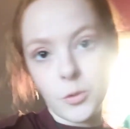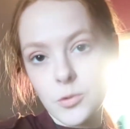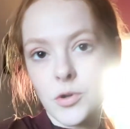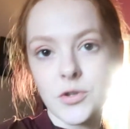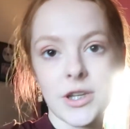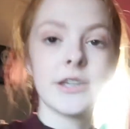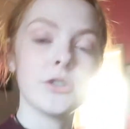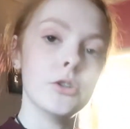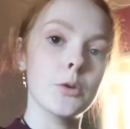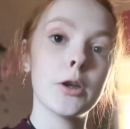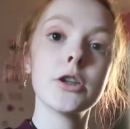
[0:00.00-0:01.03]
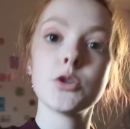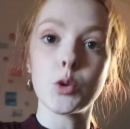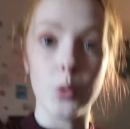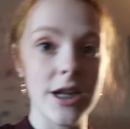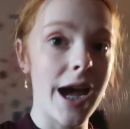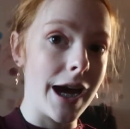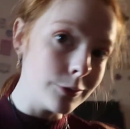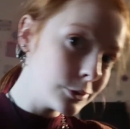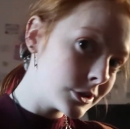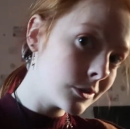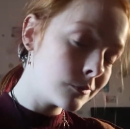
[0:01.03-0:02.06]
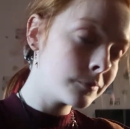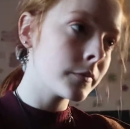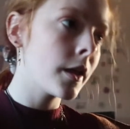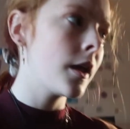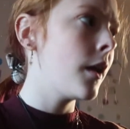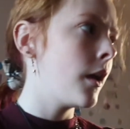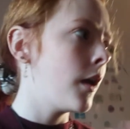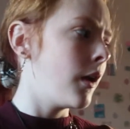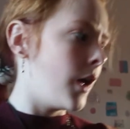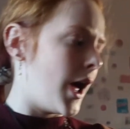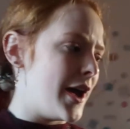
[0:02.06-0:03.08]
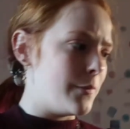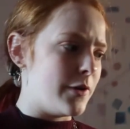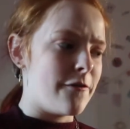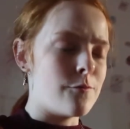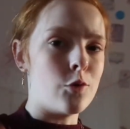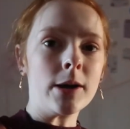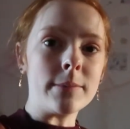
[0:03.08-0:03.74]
got all sorts of things to sort out. Out of breath and walk